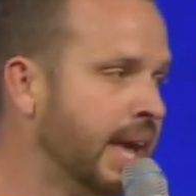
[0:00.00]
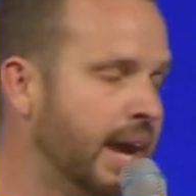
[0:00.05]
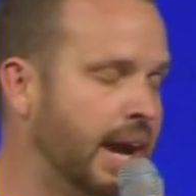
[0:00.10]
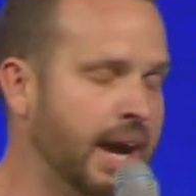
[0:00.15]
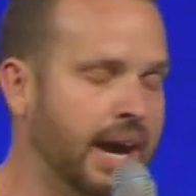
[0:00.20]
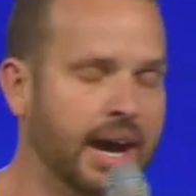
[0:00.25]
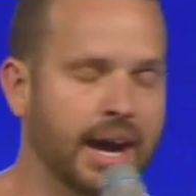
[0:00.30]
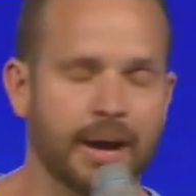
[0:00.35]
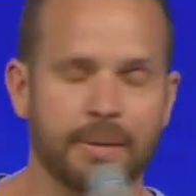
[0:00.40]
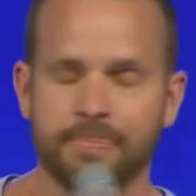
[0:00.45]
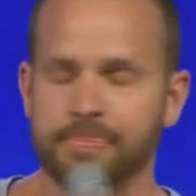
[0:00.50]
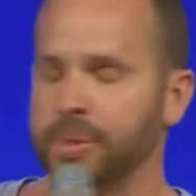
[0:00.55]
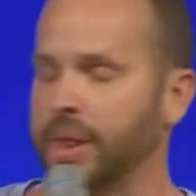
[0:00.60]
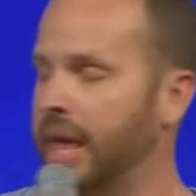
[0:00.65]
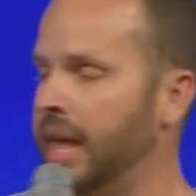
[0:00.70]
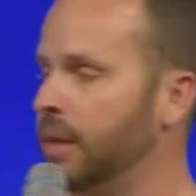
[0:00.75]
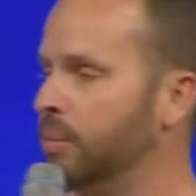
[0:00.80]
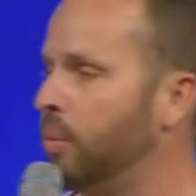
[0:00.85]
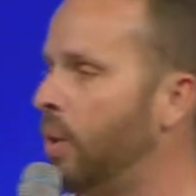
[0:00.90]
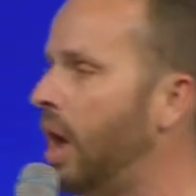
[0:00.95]

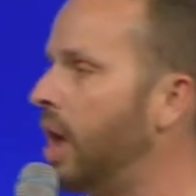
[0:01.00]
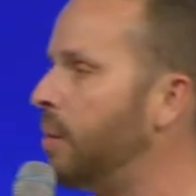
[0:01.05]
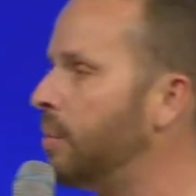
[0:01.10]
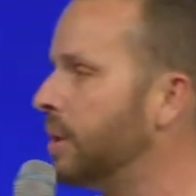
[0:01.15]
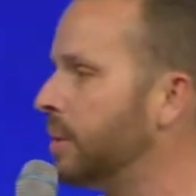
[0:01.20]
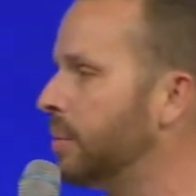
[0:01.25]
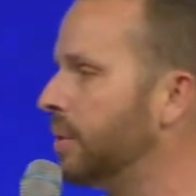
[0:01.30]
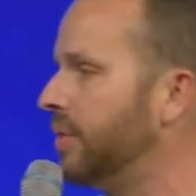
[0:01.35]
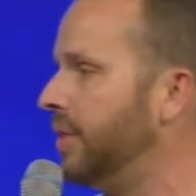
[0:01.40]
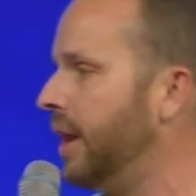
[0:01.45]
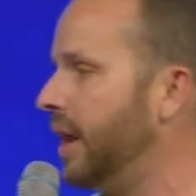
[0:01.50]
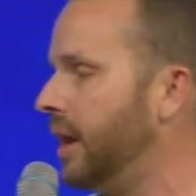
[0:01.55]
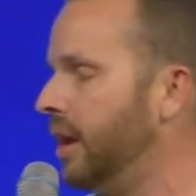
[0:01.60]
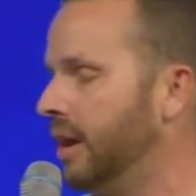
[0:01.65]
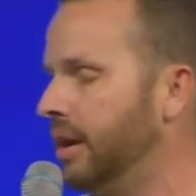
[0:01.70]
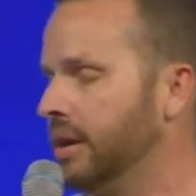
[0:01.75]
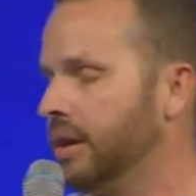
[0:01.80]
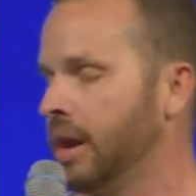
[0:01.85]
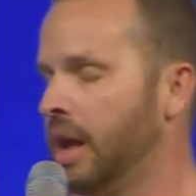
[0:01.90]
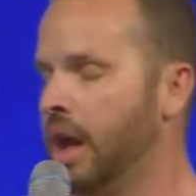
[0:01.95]
And while we were
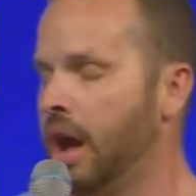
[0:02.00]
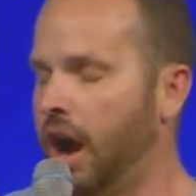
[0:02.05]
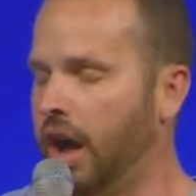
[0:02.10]
there,